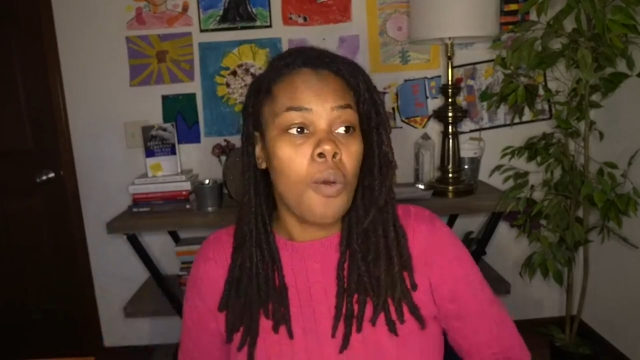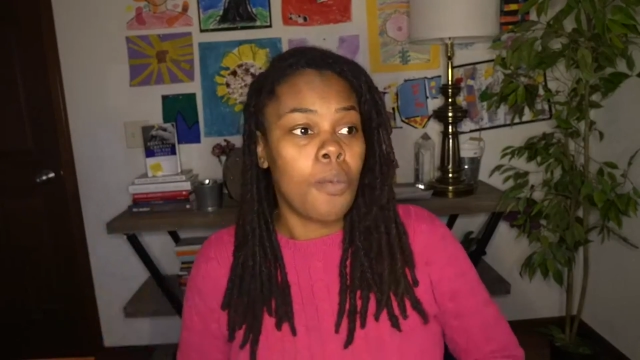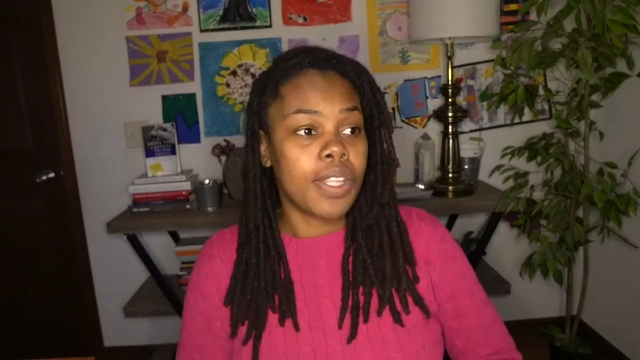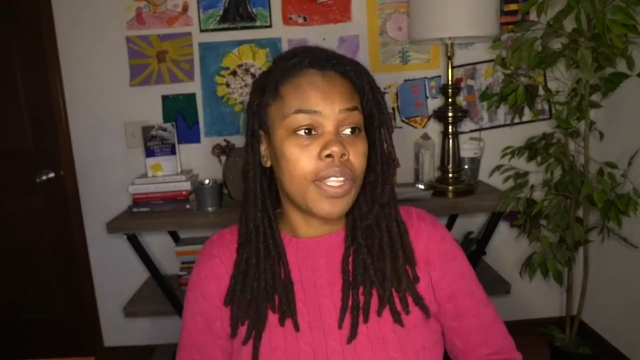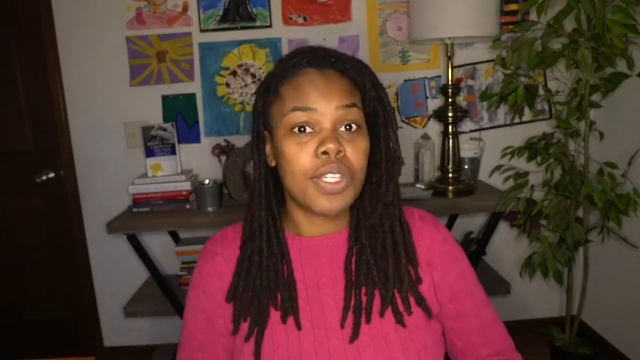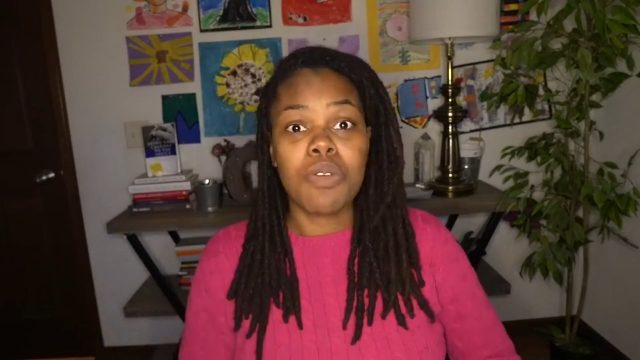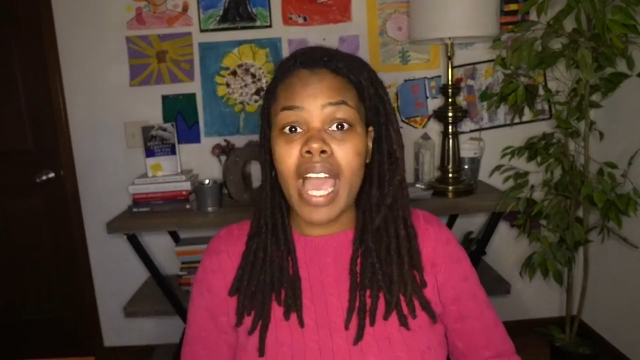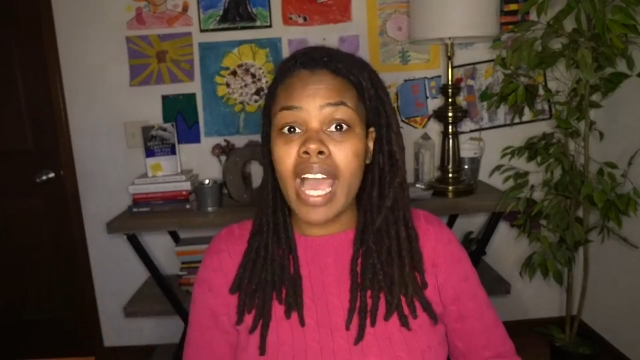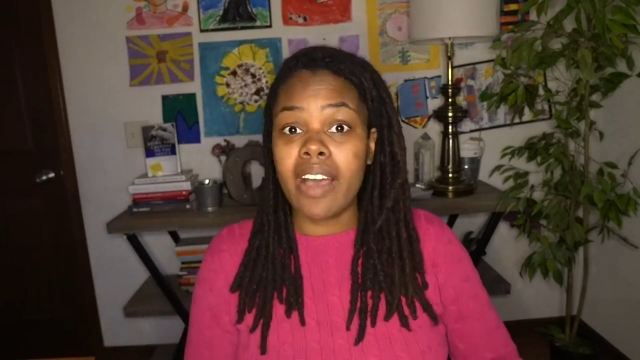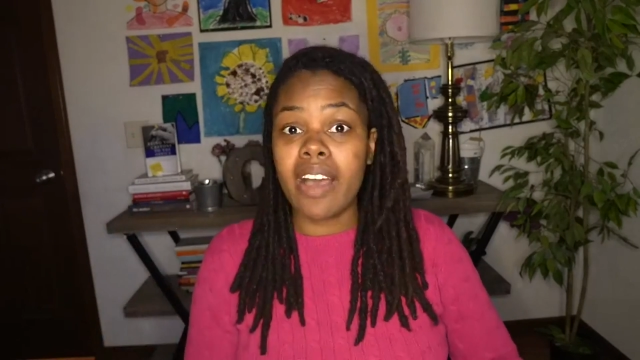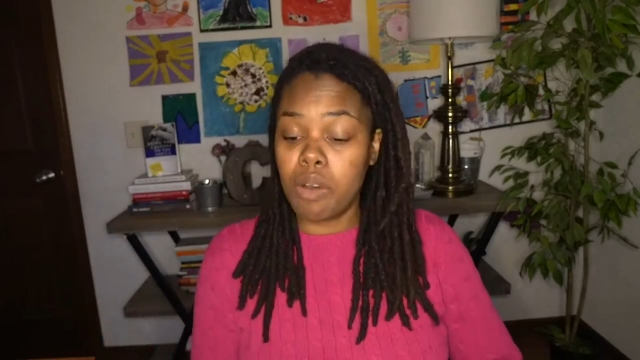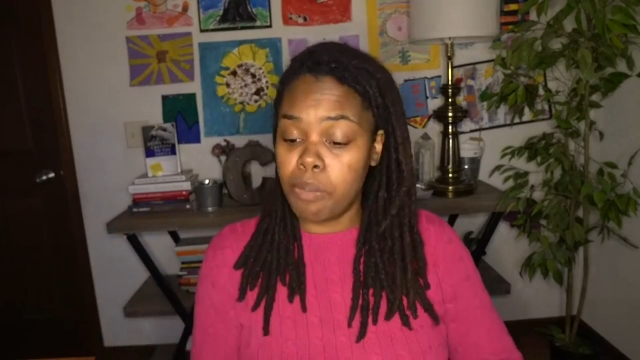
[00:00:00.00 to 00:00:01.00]
whether you
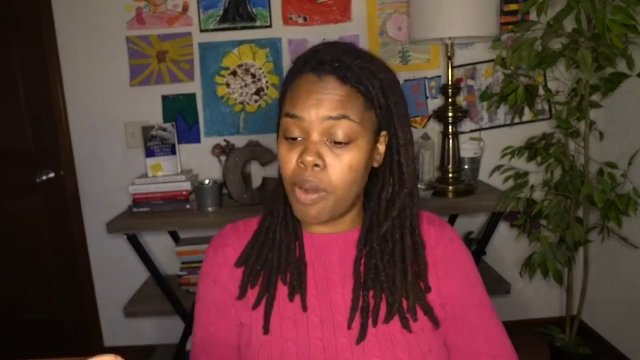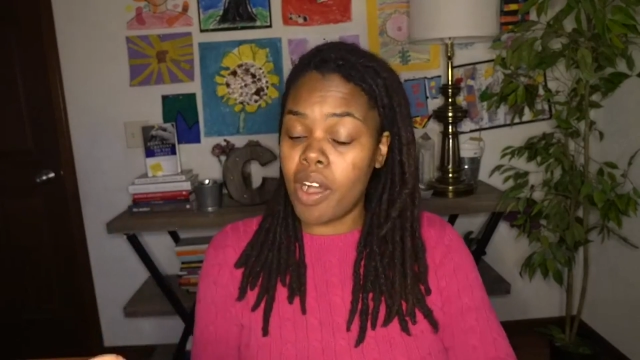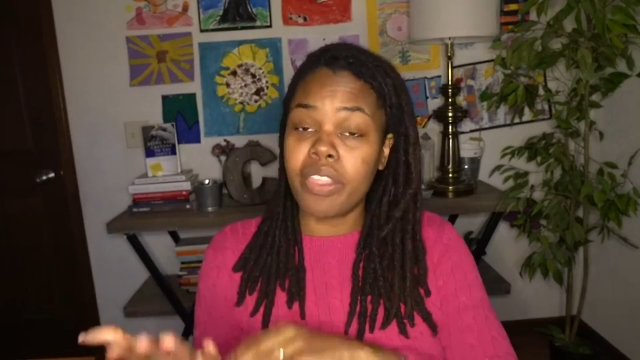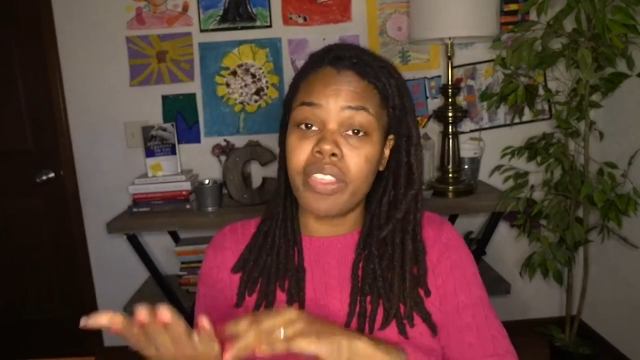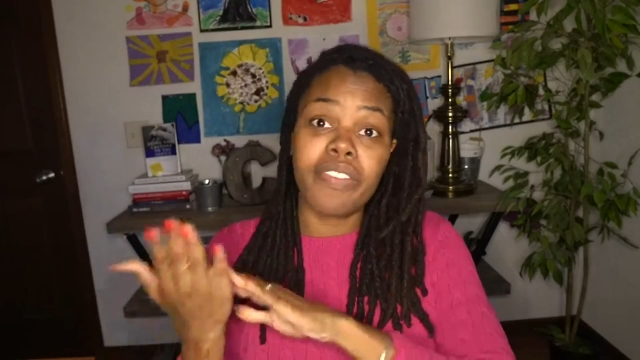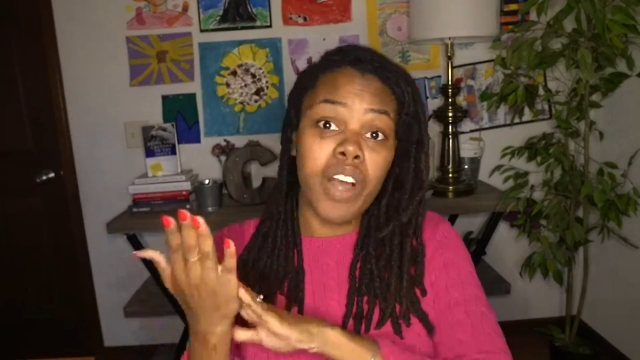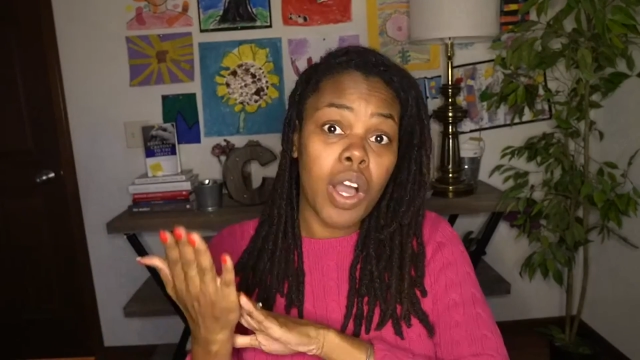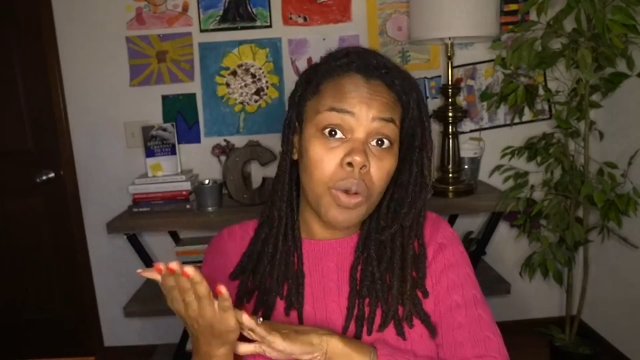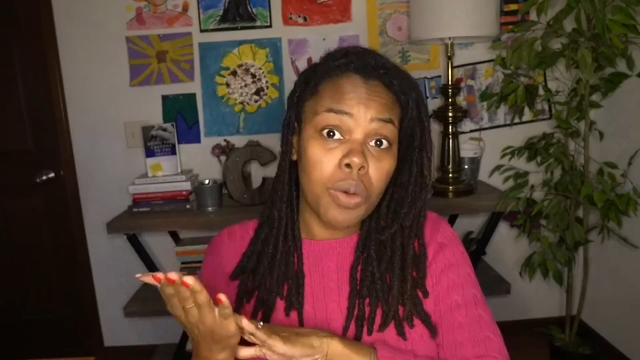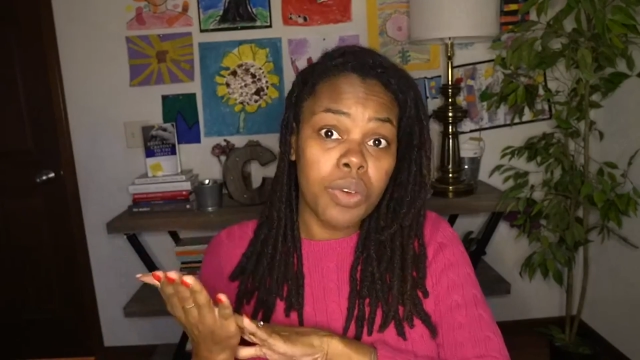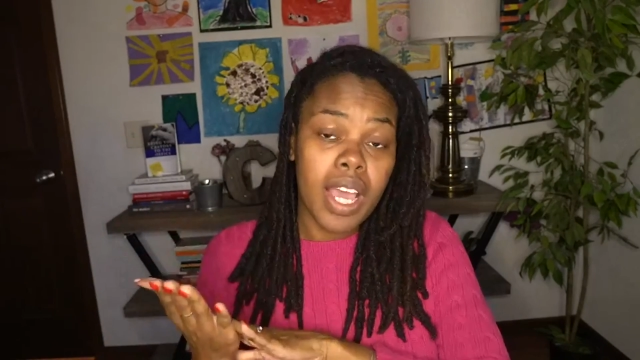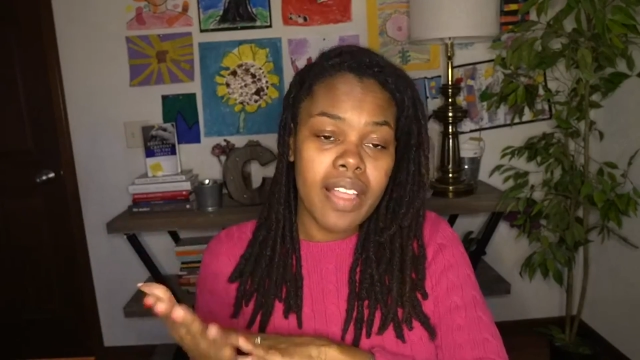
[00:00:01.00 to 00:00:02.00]
have bought the phone